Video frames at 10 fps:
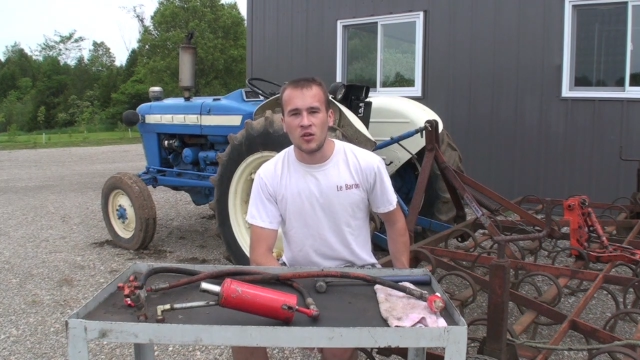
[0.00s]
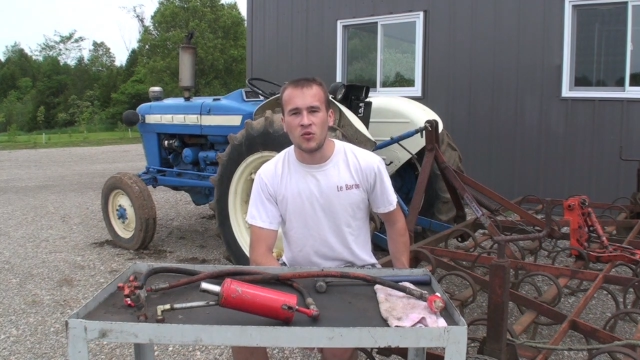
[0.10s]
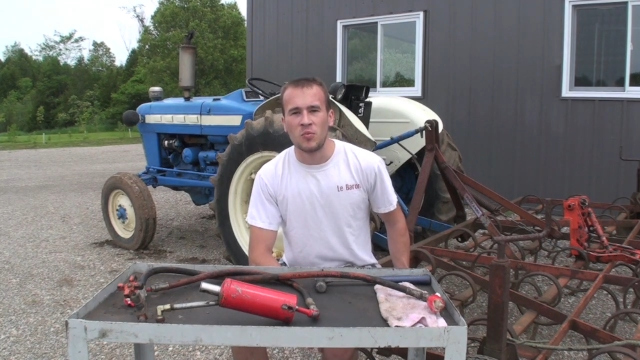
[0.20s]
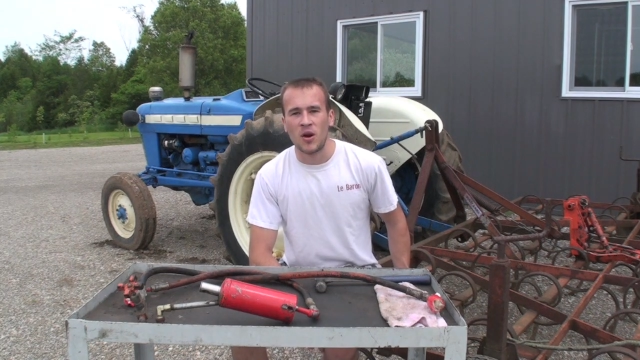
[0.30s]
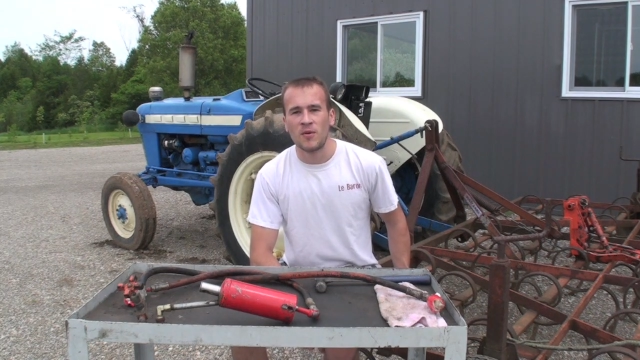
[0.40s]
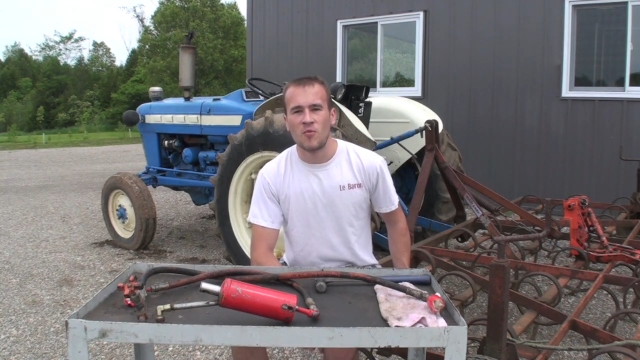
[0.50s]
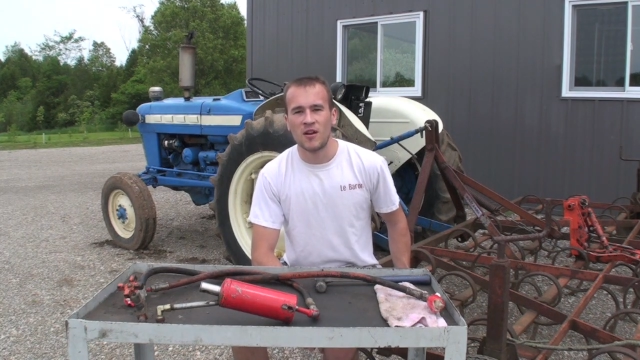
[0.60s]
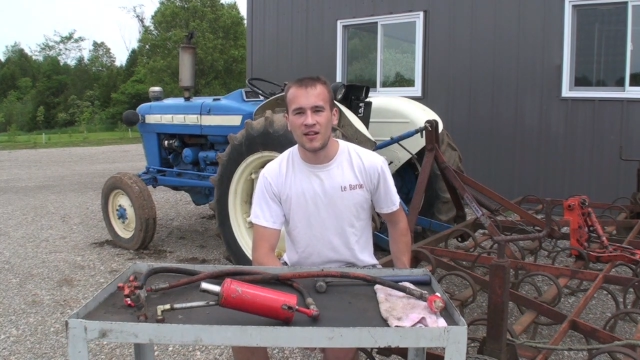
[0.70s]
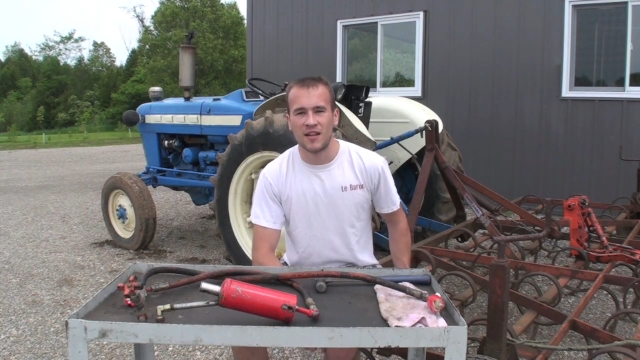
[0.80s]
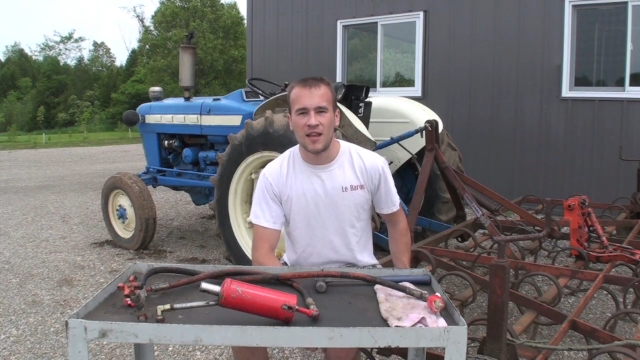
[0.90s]
you probably
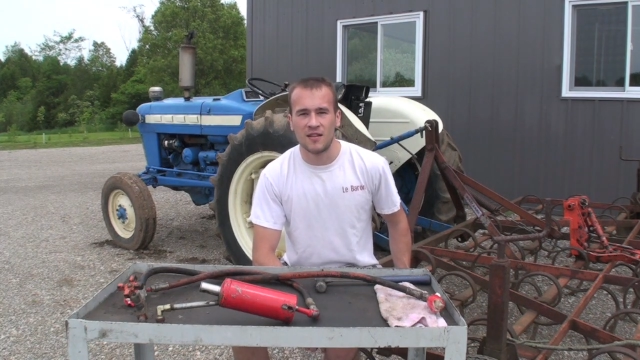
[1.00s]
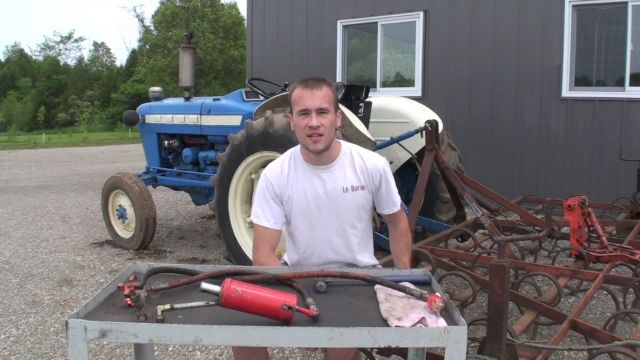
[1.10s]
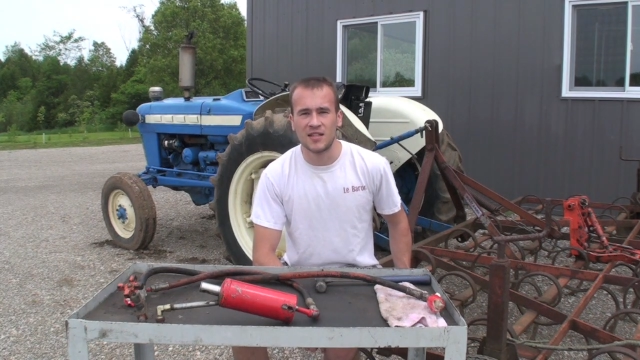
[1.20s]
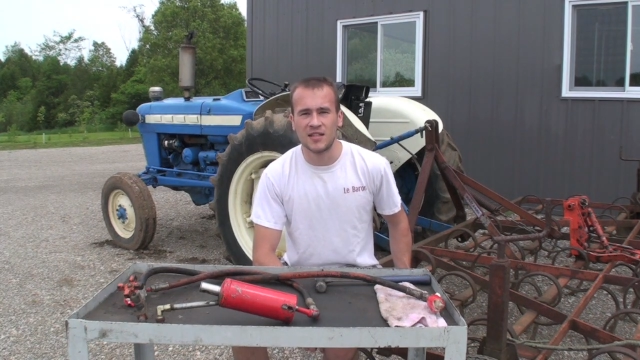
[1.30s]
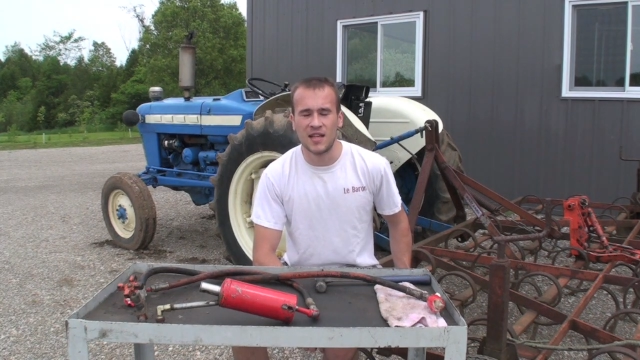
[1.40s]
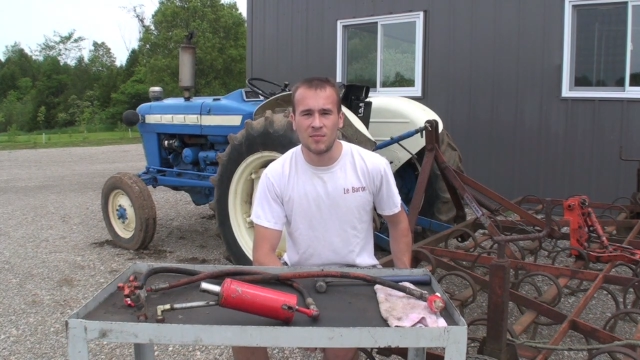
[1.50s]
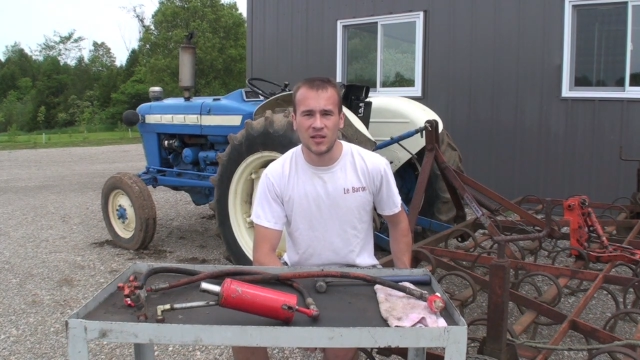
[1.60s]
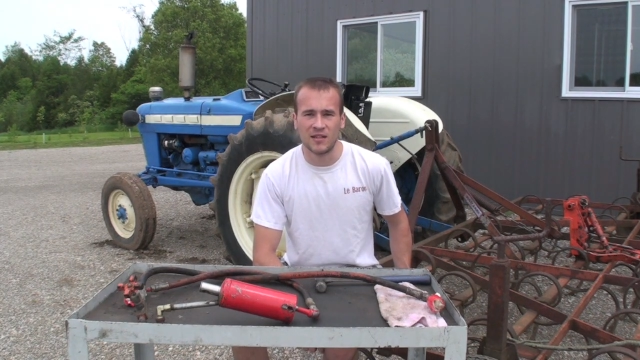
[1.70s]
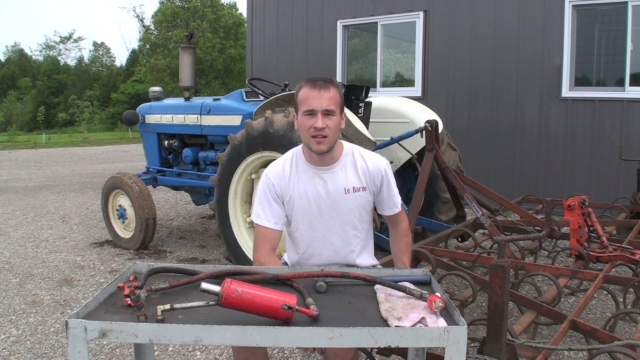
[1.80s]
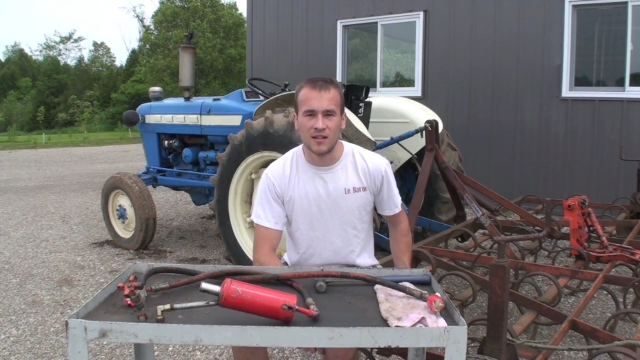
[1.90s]
want to
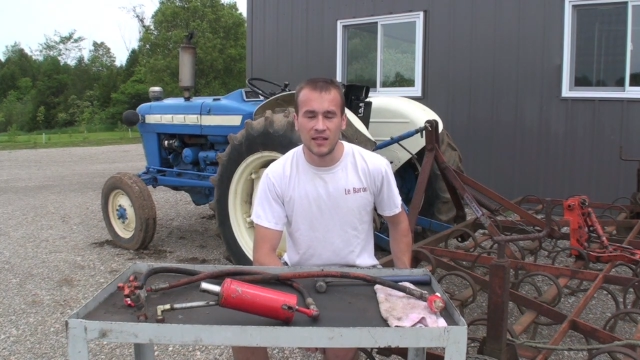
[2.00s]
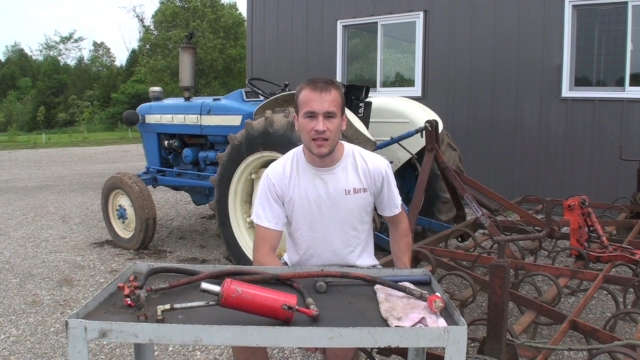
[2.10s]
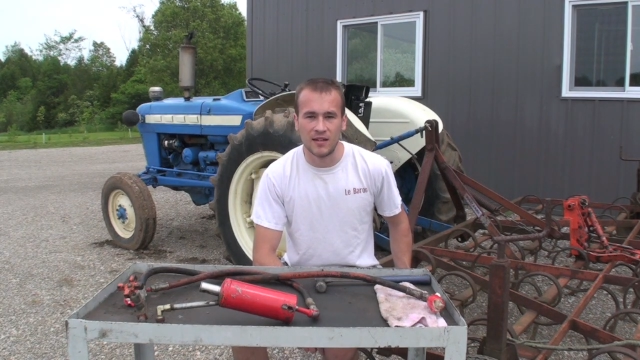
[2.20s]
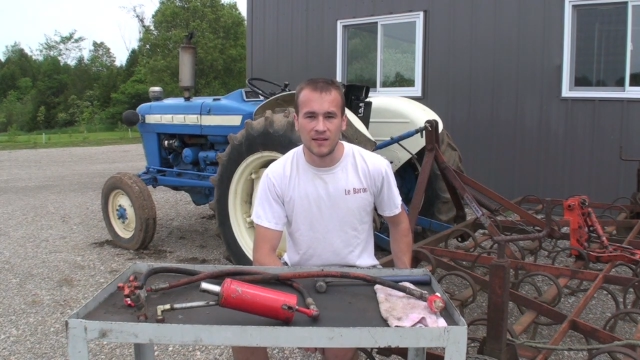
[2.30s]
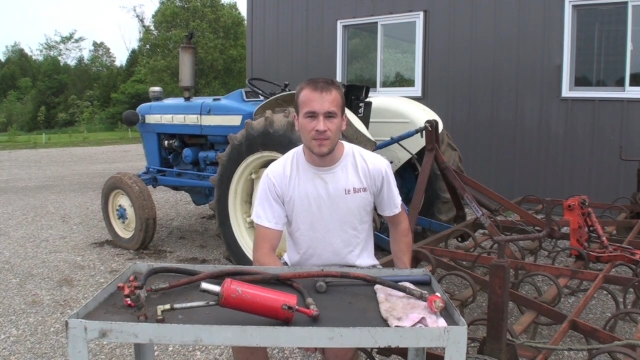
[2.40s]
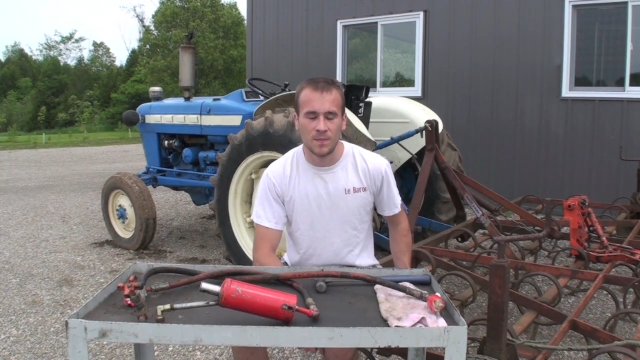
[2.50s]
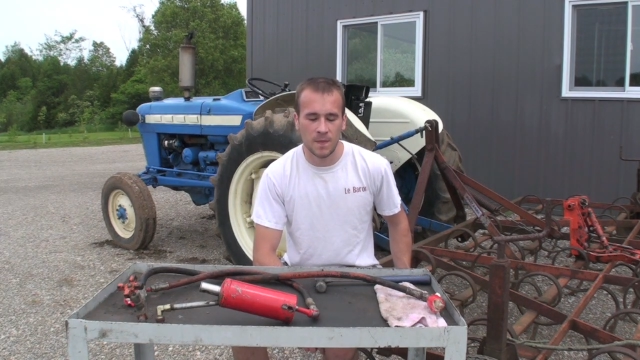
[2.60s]
disassemble it to clean it.